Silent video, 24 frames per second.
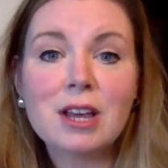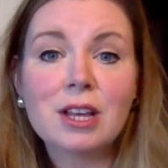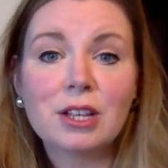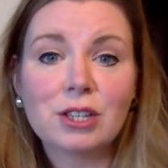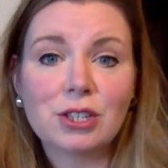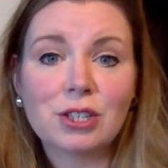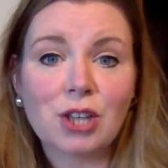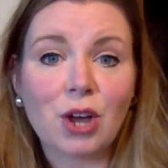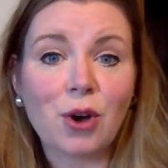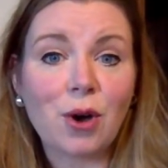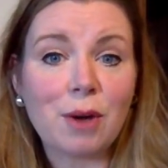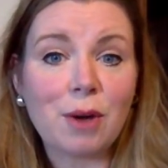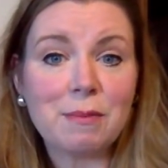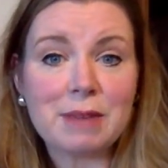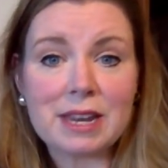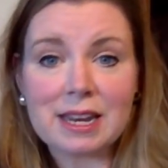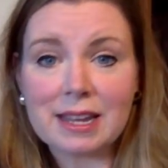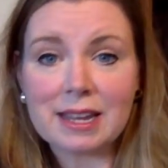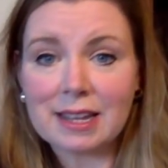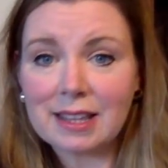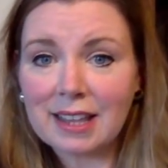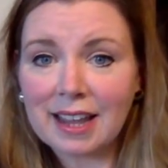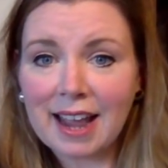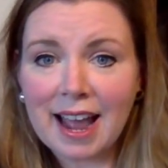So
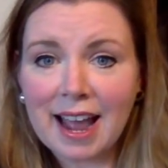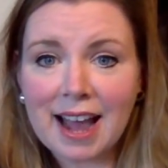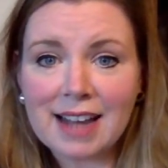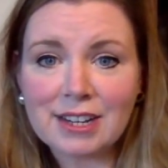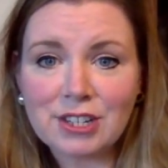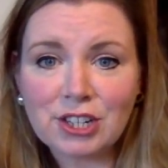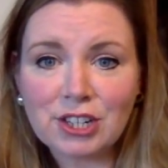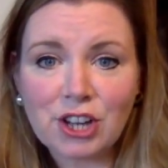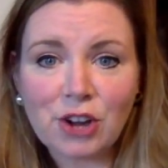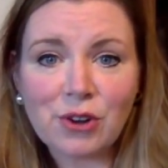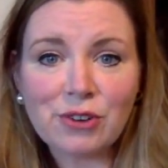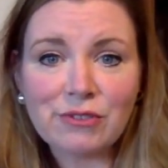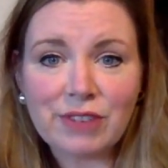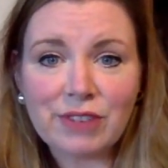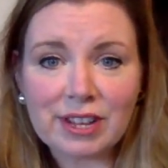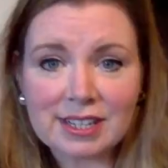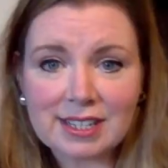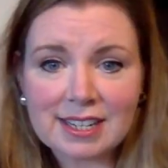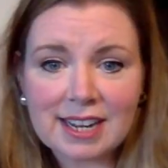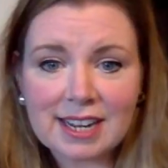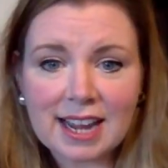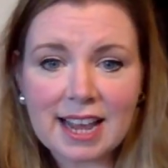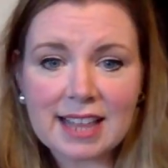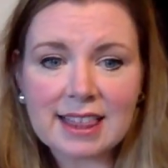immediately I had to go
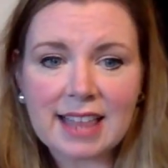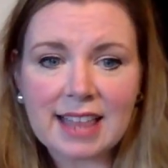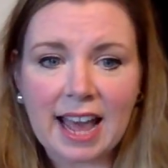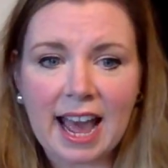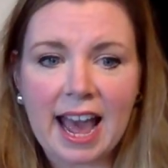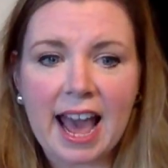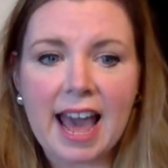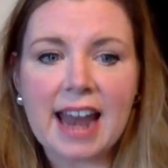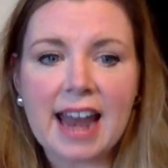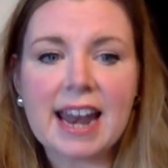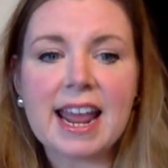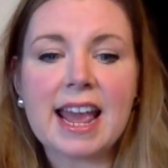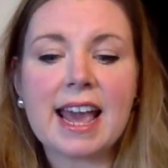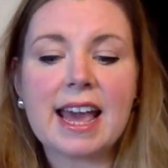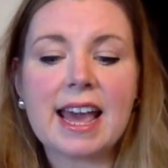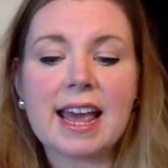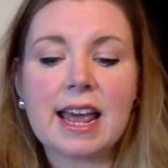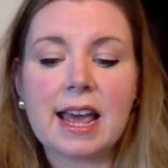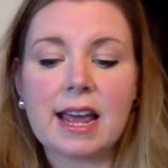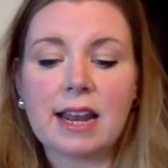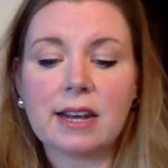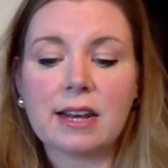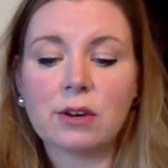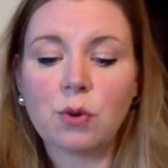investigate that.
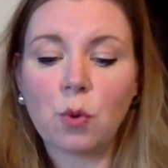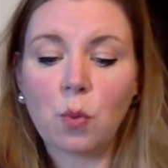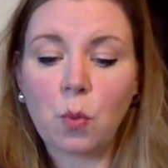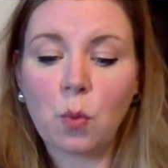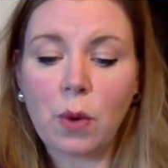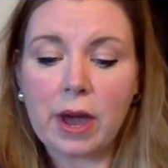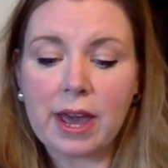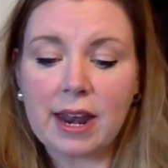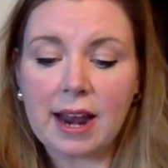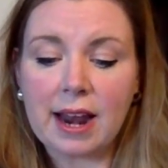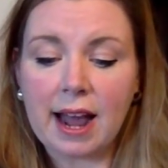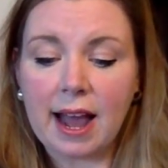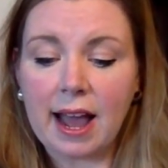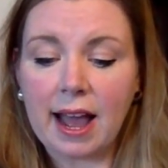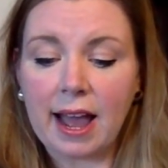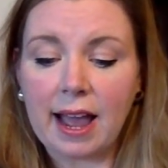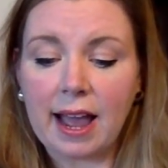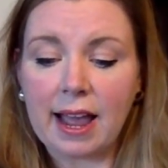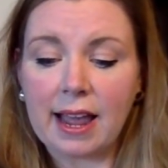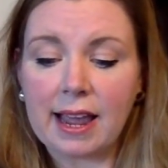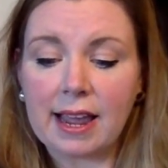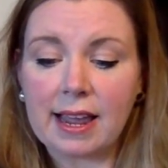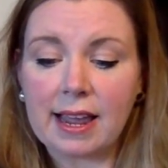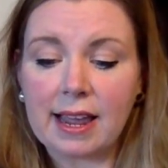And when
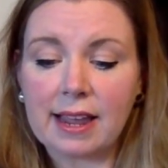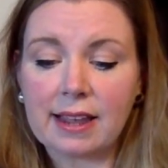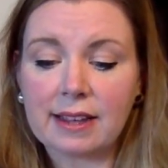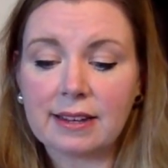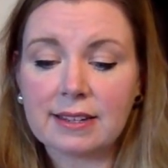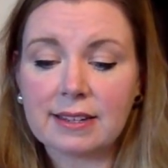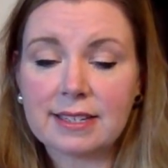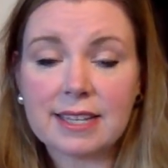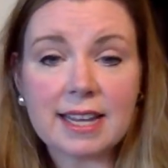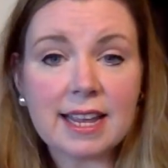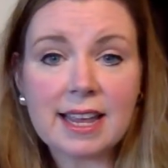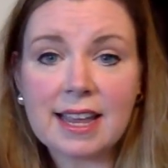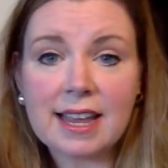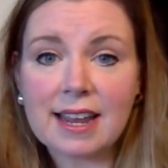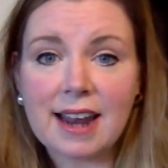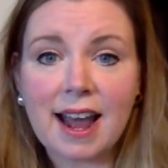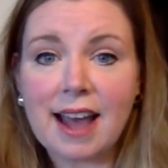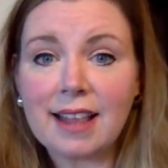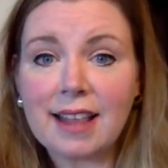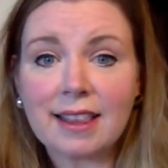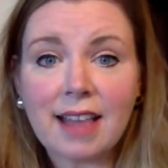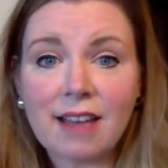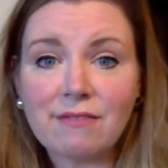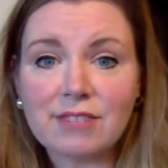I did,
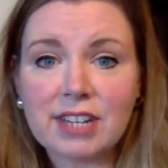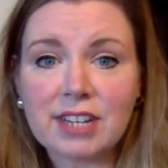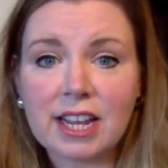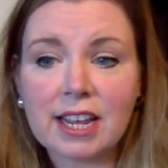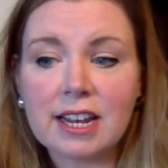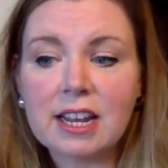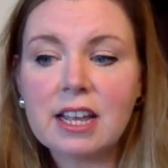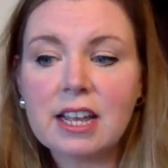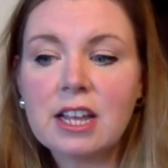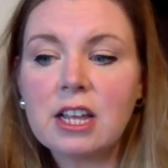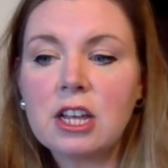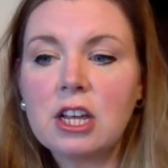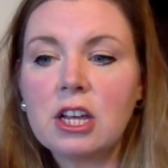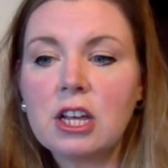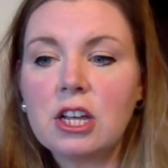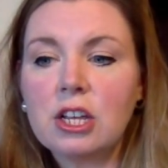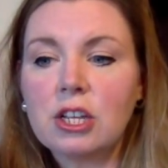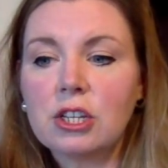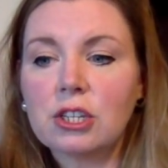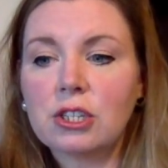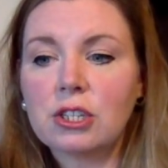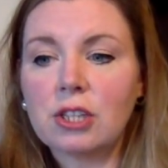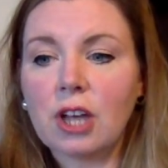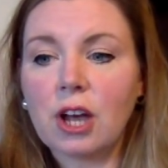I loved it.
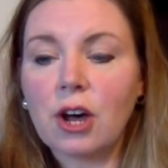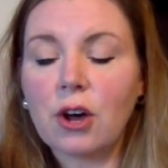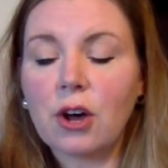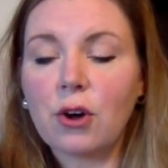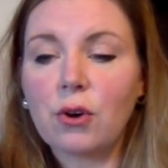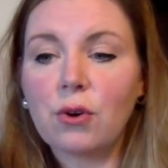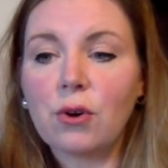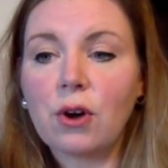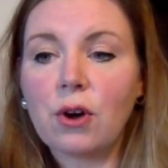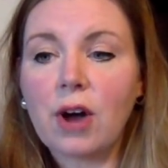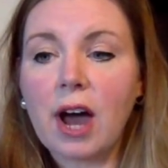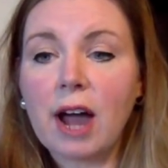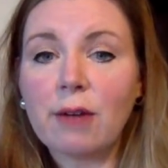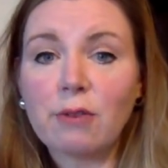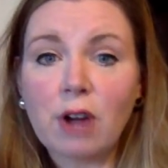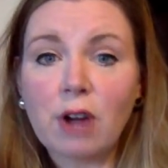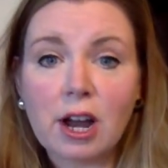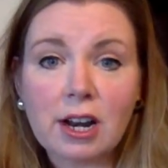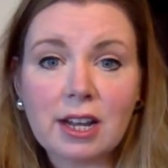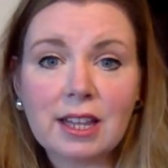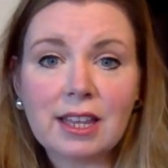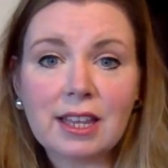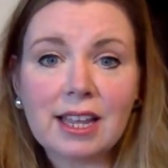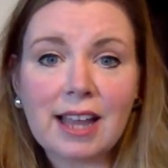So
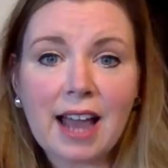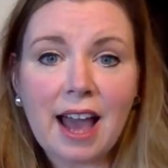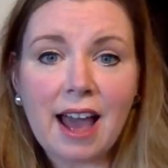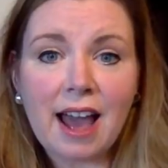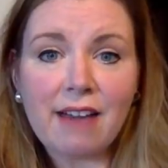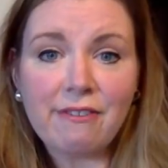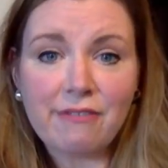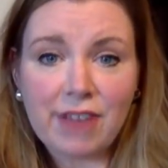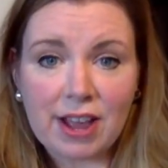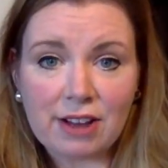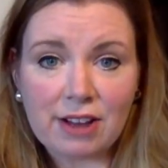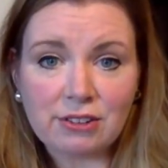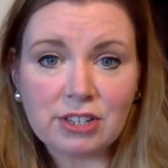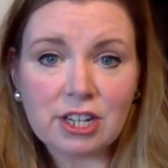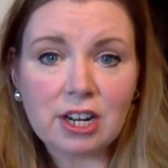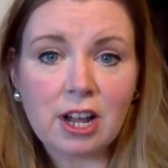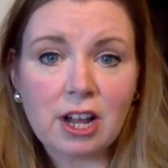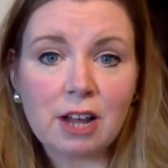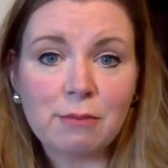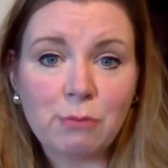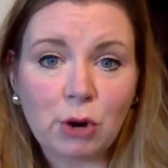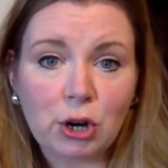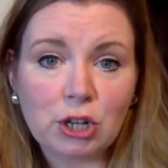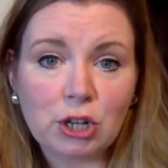ironically, I found it
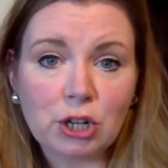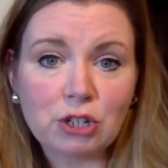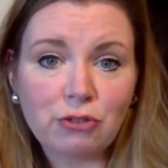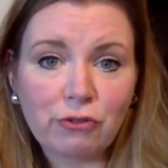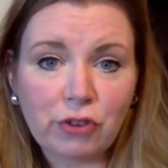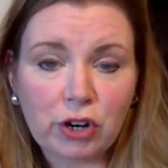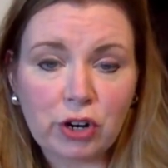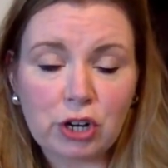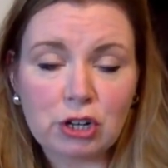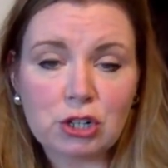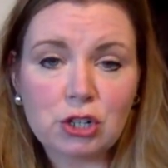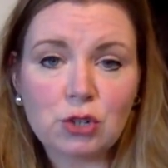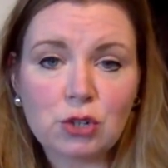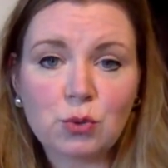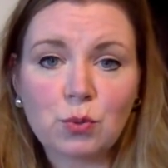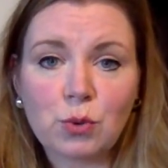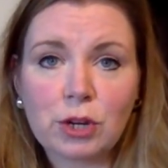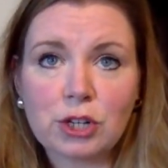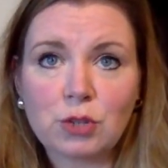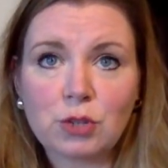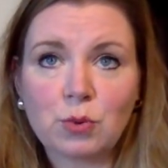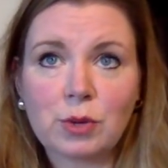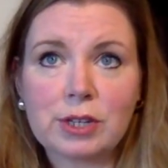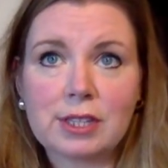on March 1st,
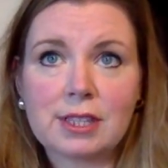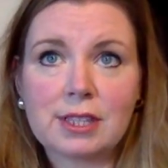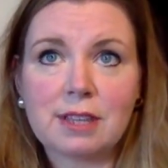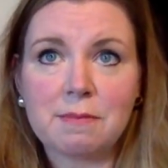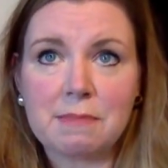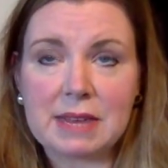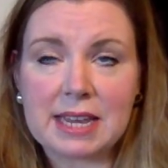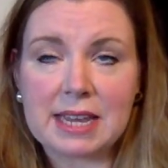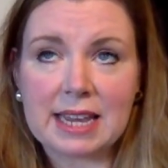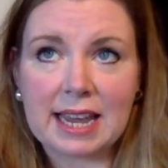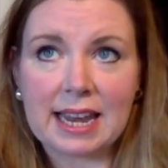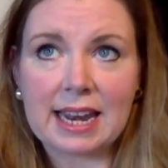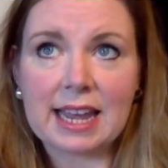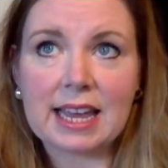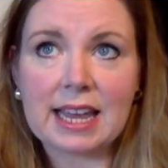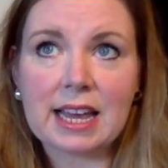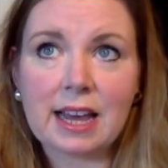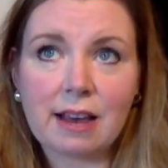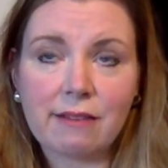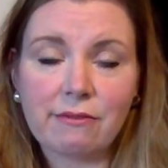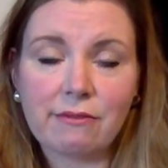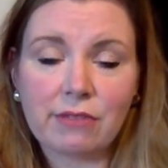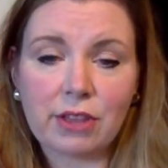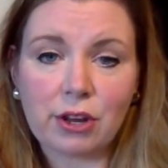which was the beginning
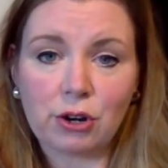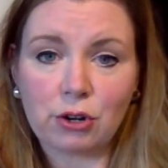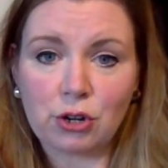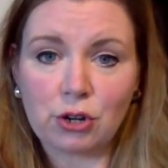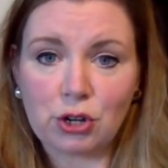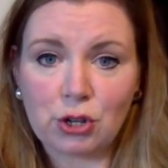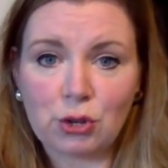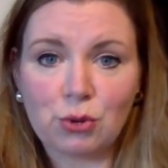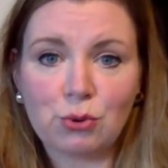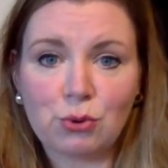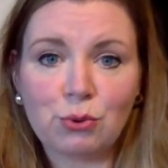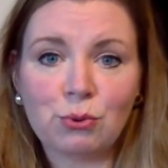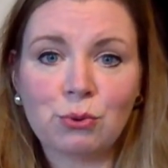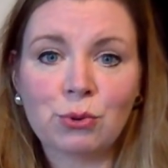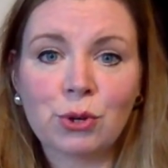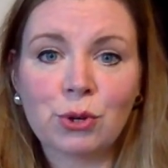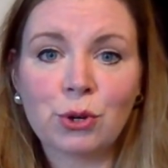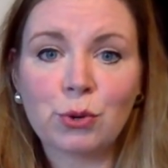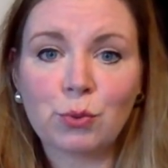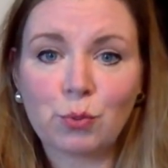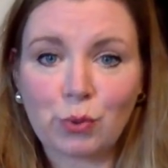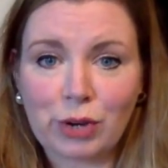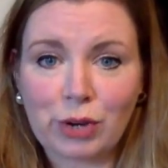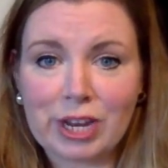of their new
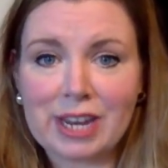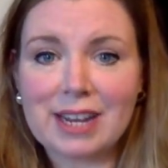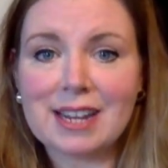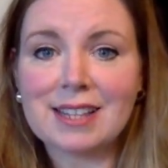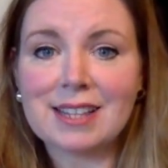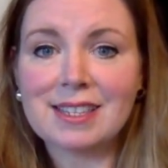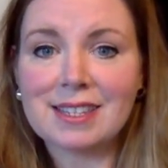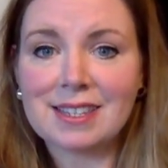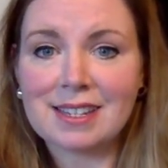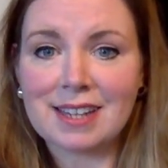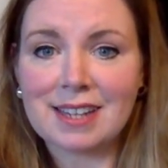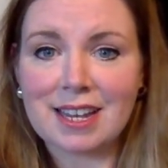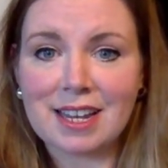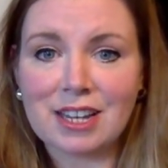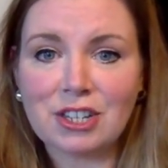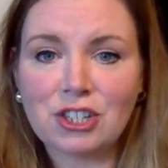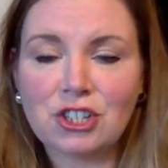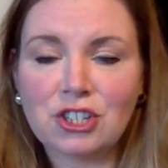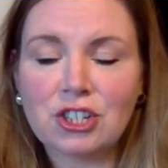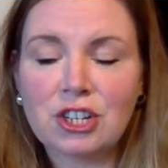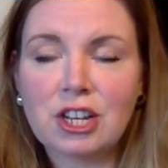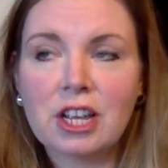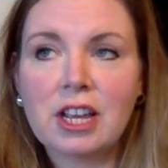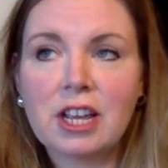read and
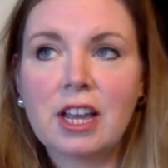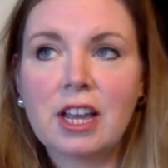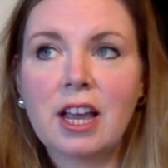stitch.